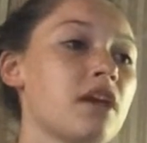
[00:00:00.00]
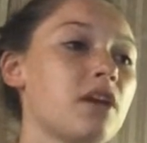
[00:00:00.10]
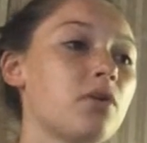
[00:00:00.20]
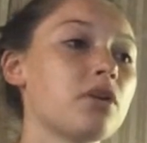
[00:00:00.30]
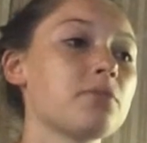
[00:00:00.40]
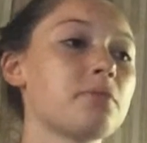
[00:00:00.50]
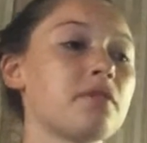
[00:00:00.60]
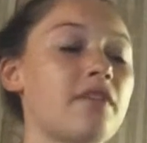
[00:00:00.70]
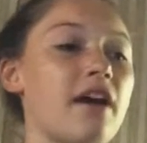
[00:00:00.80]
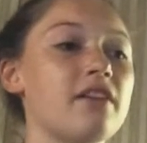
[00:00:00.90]
in order to
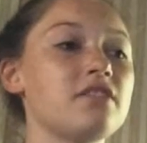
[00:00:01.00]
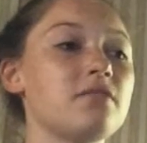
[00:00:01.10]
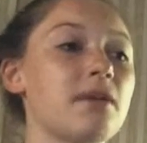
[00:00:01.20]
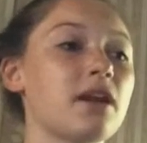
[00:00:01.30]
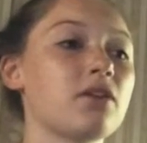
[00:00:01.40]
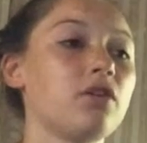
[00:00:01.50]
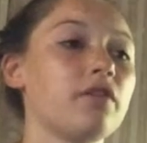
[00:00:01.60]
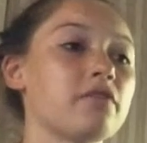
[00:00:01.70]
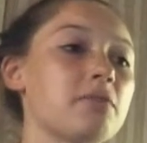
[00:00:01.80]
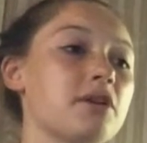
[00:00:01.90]
provide medical
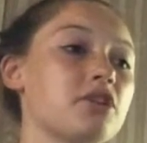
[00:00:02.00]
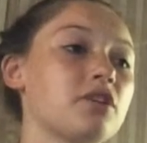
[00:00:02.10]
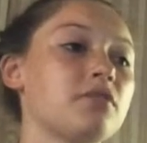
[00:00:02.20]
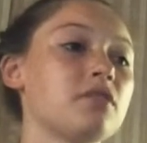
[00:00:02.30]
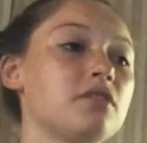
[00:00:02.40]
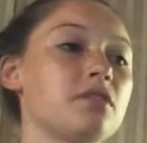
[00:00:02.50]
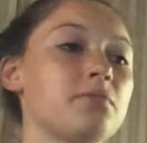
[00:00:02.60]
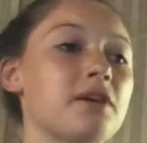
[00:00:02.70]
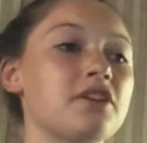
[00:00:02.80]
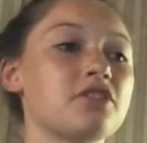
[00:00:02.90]
information to
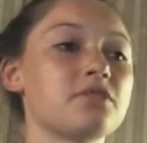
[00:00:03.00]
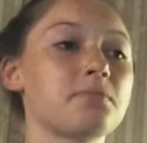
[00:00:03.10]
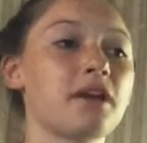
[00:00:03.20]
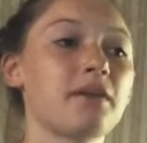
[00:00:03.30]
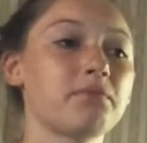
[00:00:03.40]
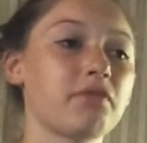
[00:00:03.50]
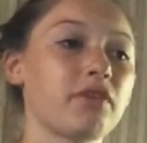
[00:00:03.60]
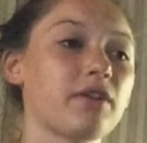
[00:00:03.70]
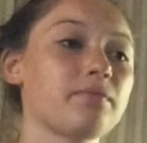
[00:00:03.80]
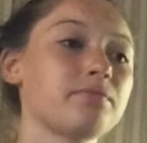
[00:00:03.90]
patients preemptively.